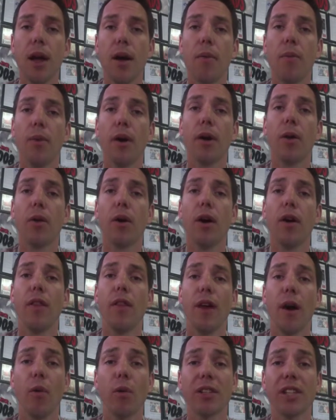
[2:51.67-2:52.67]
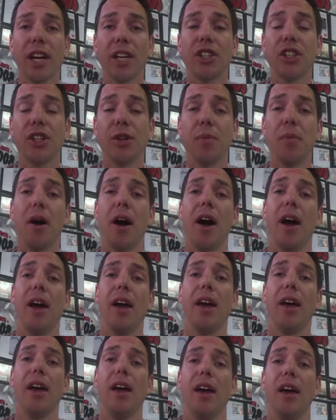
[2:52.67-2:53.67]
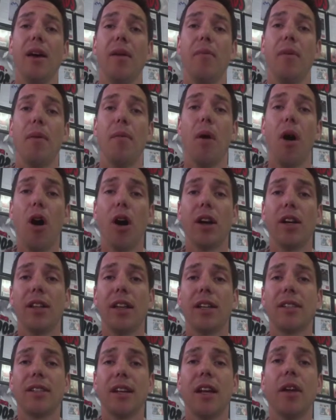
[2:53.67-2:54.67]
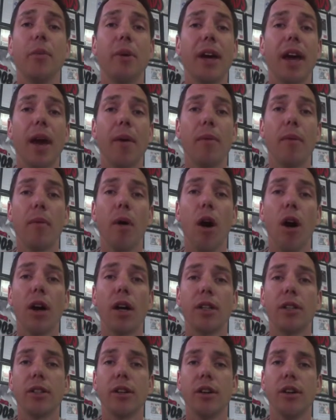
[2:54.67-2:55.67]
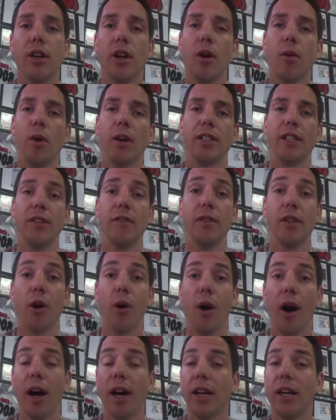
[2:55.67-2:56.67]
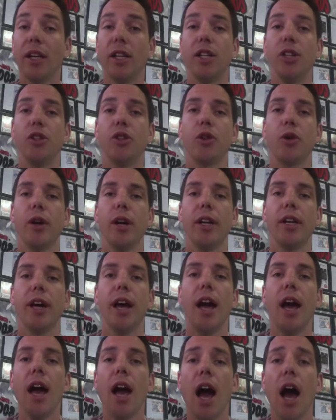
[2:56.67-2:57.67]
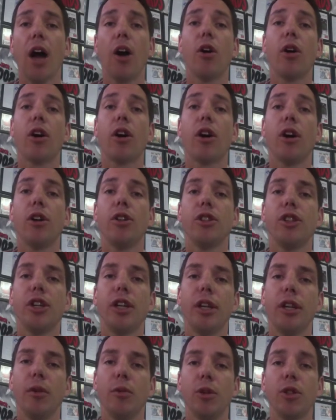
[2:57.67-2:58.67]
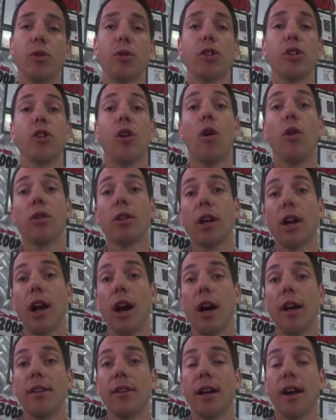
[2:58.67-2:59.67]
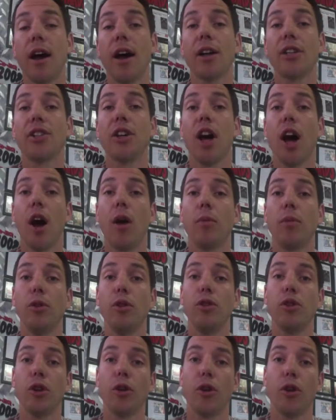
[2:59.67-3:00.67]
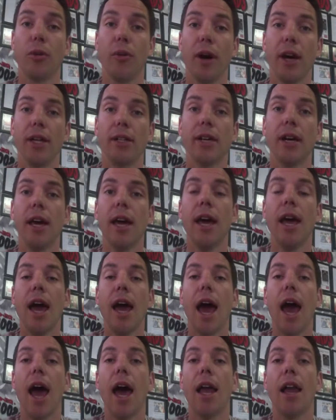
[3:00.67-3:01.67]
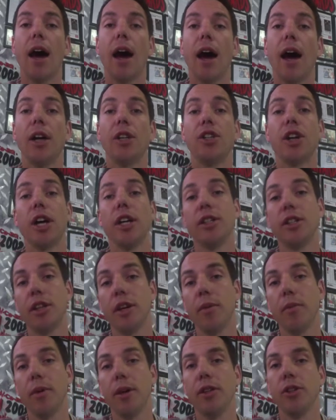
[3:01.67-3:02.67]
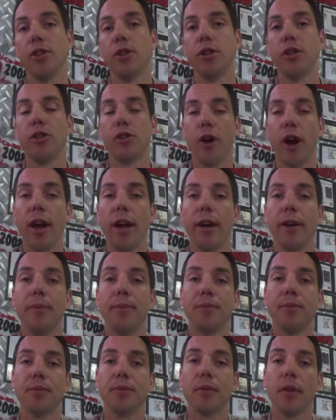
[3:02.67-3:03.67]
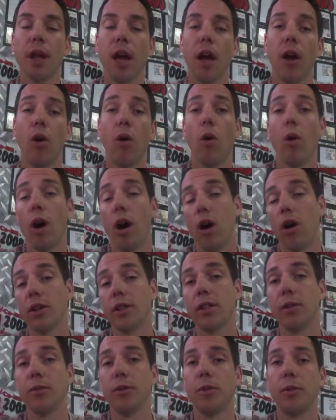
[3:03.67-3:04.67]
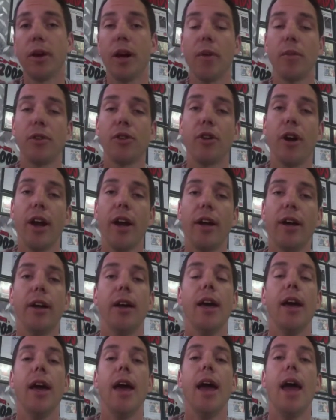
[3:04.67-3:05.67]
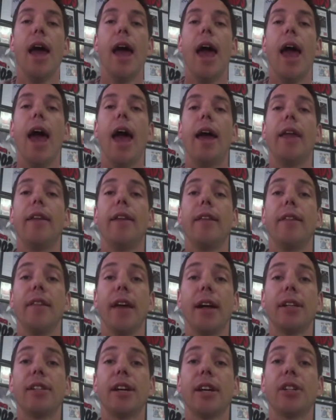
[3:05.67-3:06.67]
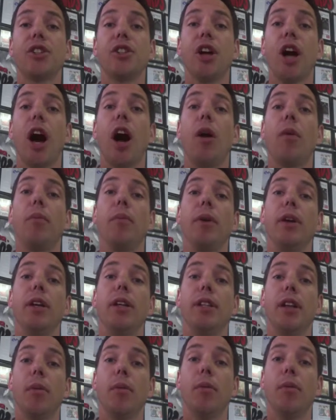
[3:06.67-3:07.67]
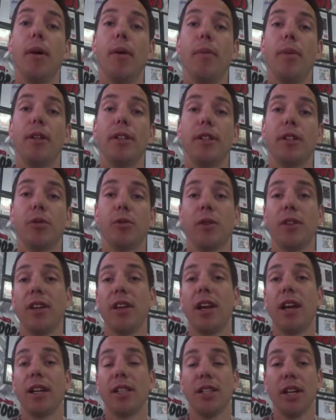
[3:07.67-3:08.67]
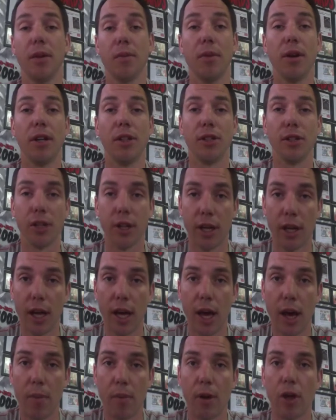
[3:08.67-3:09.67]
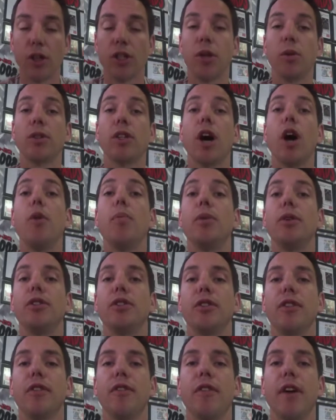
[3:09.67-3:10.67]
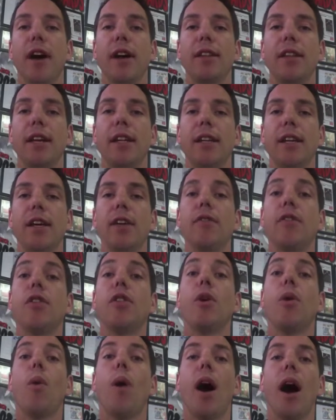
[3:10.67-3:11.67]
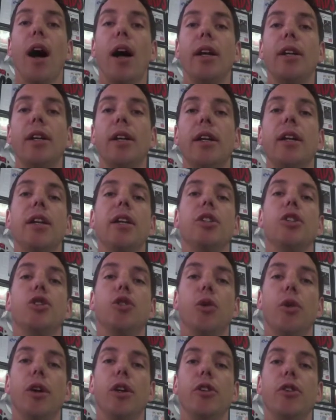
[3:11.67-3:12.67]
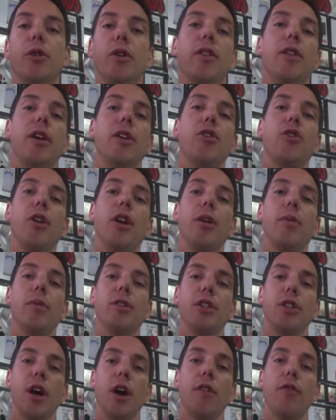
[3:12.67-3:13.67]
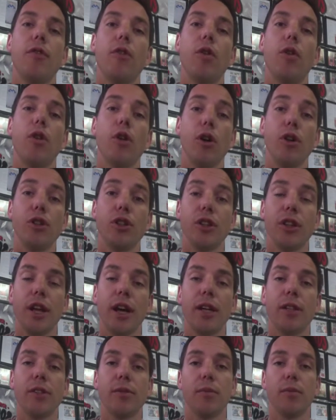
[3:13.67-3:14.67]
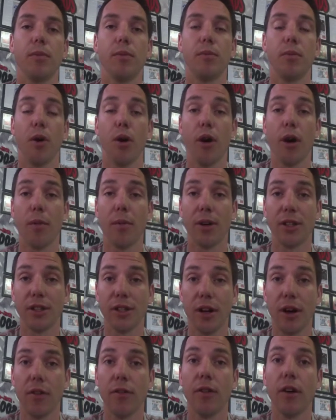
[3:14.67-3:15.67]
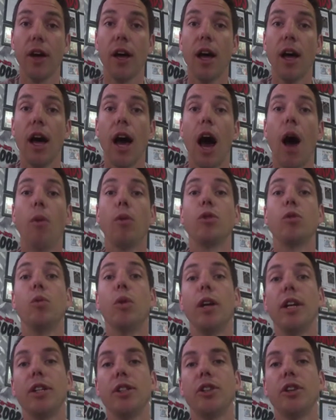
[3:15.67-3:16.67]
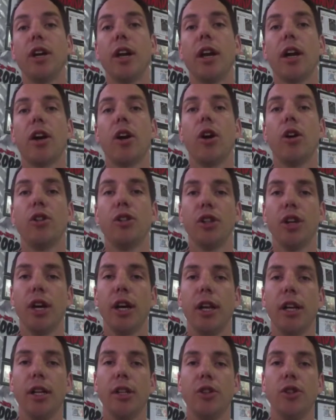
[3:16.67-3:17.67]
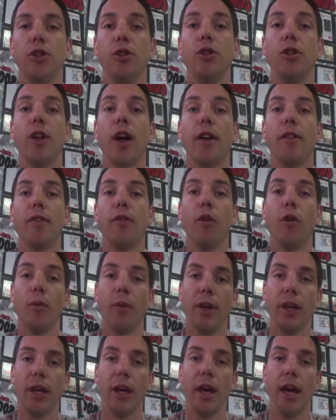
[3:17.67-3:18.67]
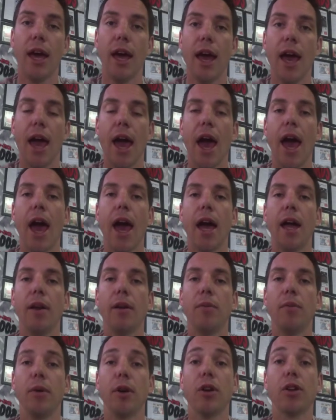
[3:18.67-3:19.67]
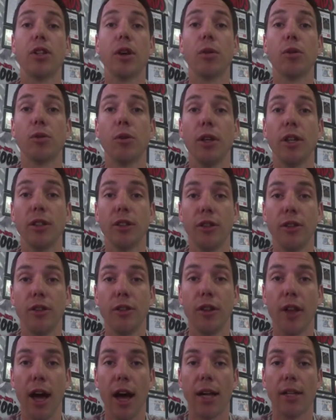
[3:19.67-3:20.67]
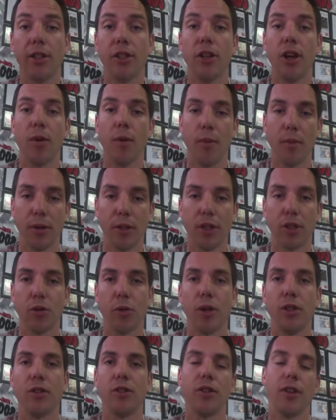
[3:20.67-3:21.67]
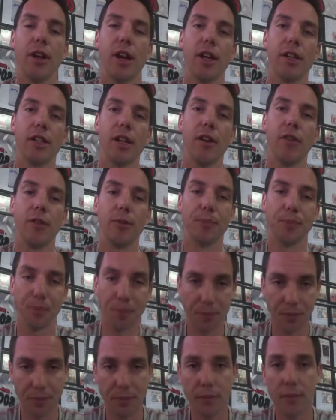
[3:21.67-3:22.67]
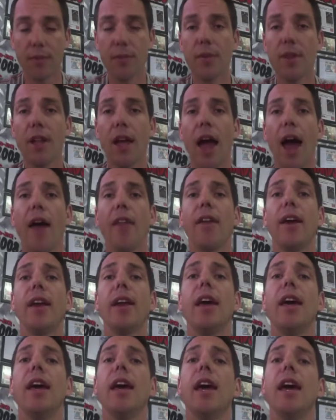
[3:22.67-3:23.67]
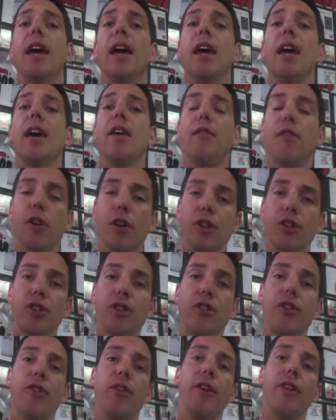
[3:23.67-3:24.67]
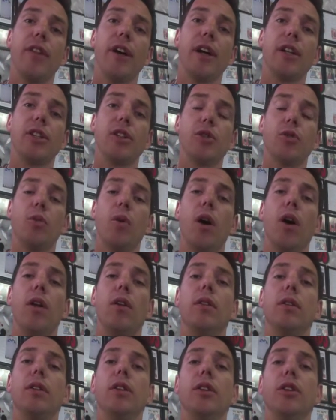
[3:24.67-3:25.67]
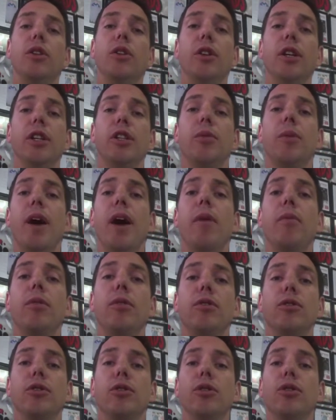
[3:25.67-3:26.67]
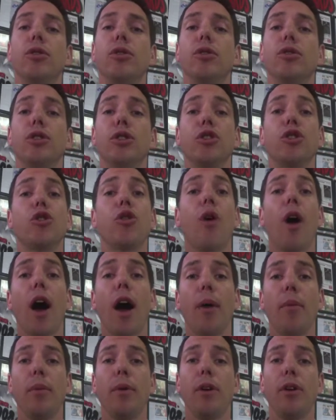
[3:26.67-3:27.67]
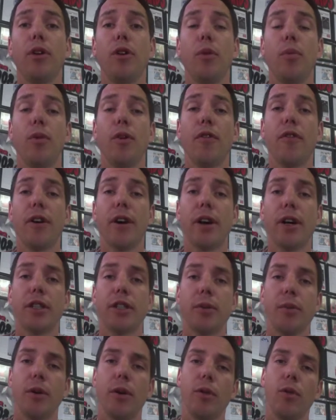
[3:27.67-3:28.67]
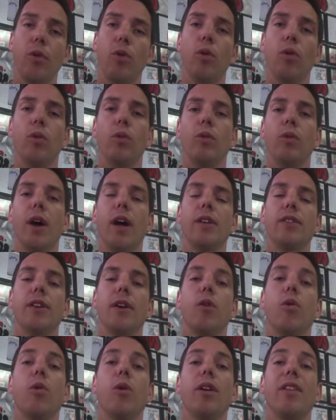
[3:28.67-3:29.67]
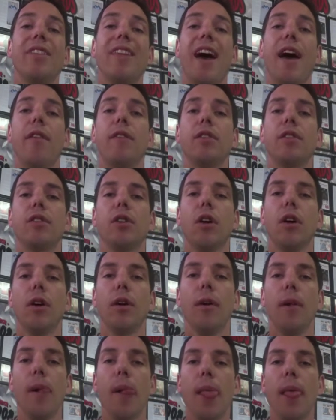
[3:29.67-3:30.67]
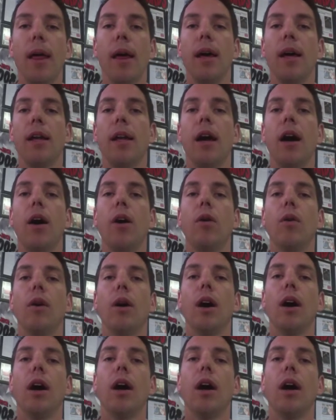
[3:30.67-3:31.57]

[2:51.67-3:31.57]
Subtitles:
But that was actually my market. That suddenly became the market. So you know what? Even though I didn't enjoy it, I got a coach in, which was an old client that I actually helped lose a lot of weight. And I changed him into a trainer, or I asked him to become a trainer. And that's actually helped me double my business within like 10 months. Because I was open to the fact that even though I didn't enjoy doing that training myself or coaching that program myself, I was willing to get a coach in to do that for me. And because I was willing to do that, my business went to the next level. And then if you're considering that as well, you need to be able to describe your perfect customer, or as they call it, the avatar. Now,